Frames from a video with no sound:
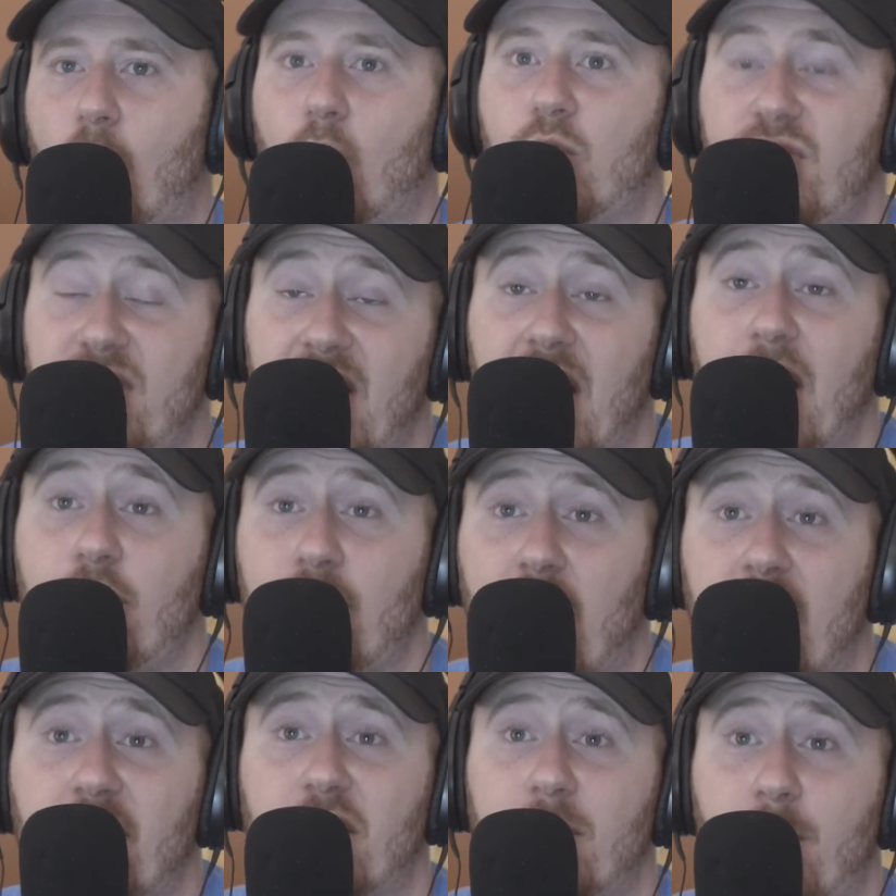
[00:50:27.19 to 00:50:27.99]
seeing
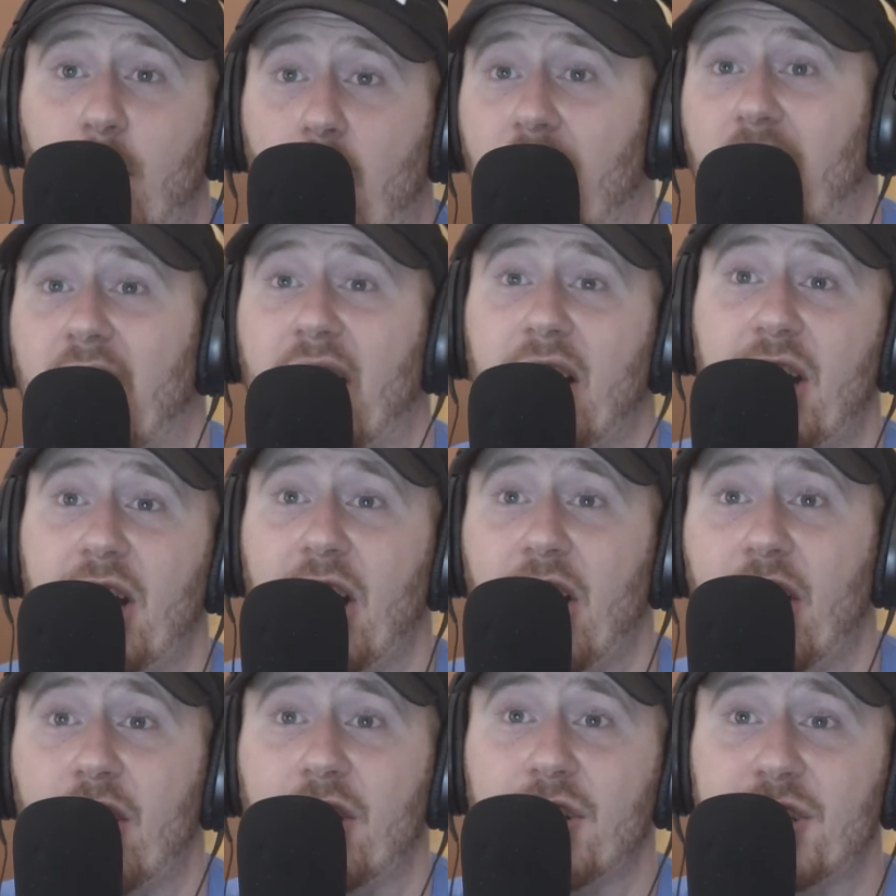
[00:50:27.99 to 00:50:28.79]
Jurassic Park in
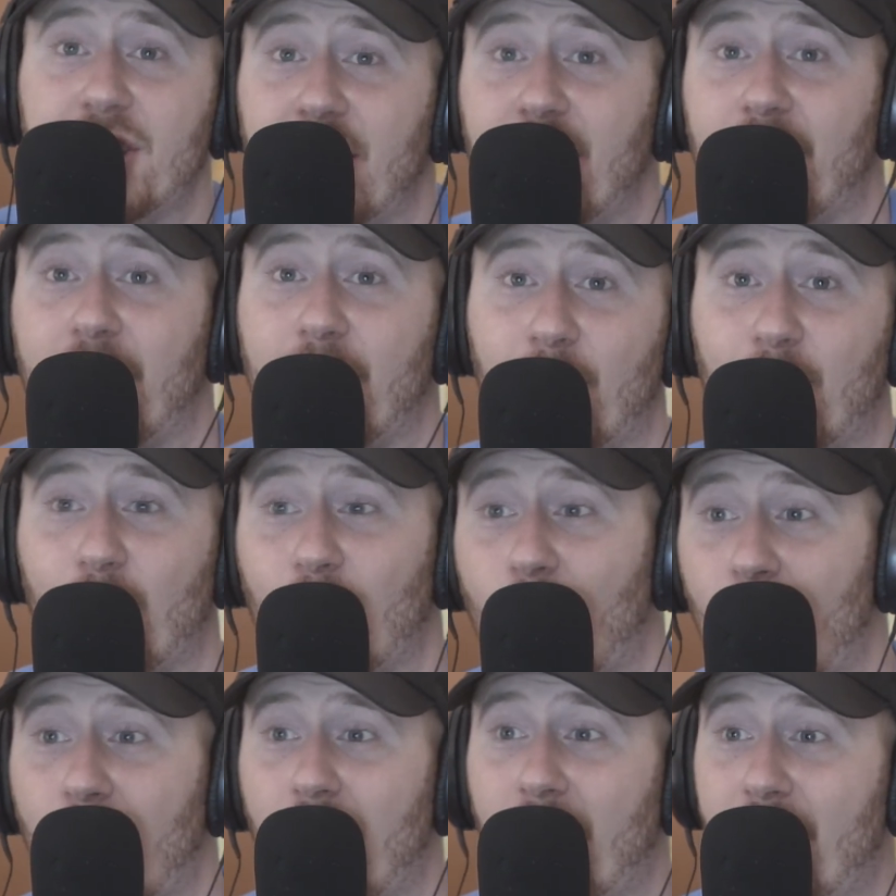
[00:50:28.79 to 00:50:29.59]
theaters, hearing the
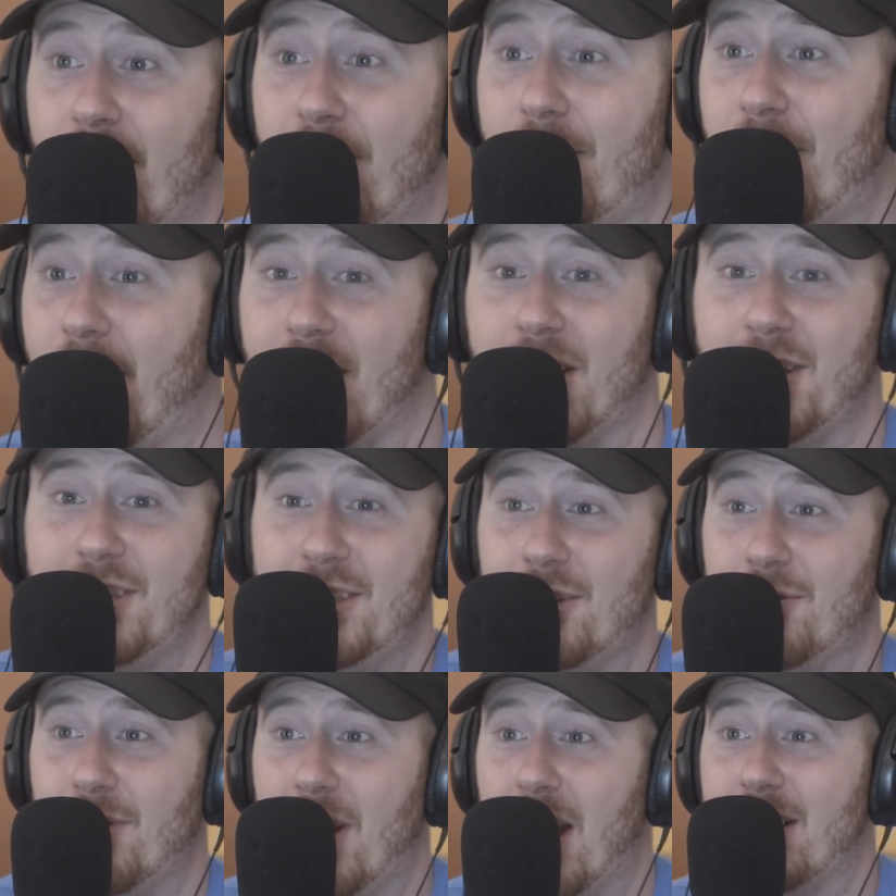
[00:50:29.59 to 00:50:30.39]
roar of the fucking
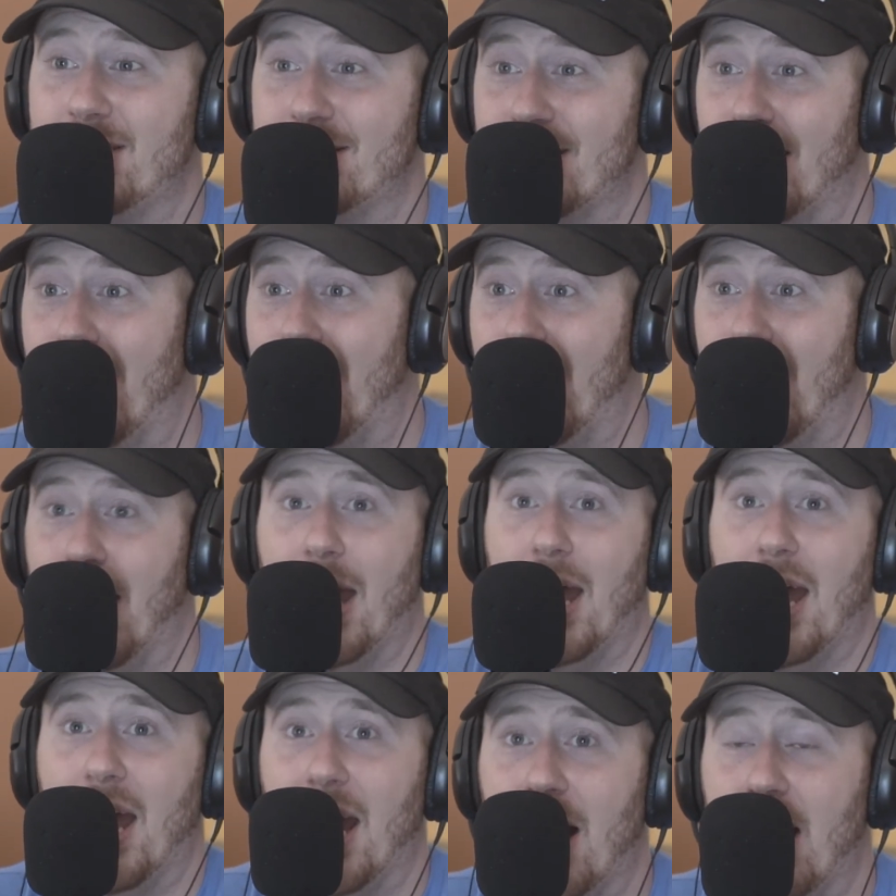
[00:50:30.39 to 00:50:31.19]
T-Rex, like
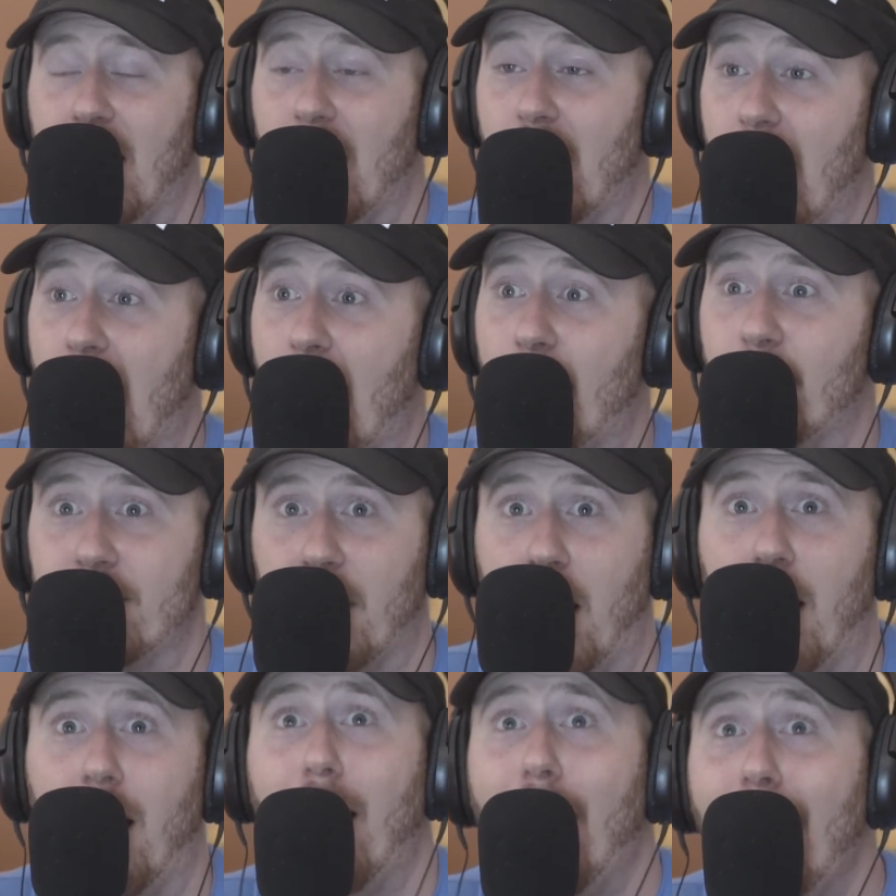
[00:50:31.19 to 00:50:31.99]
I was
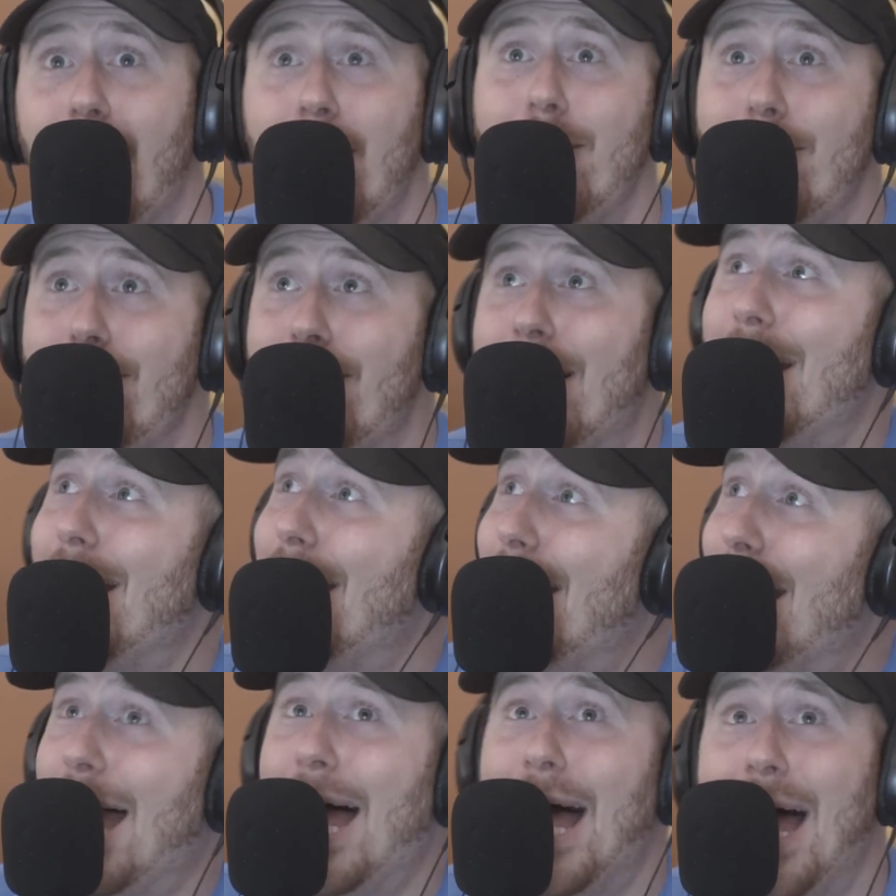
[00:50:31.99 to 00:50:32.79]
like, oh my
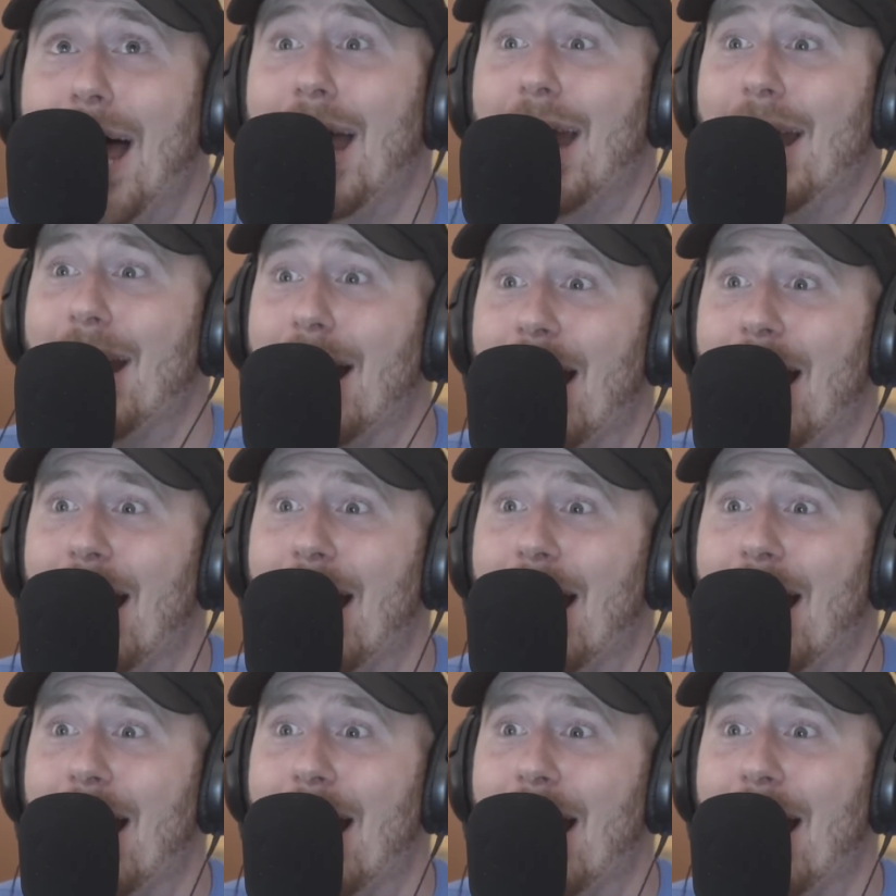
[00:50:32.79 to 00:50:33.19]
god, right.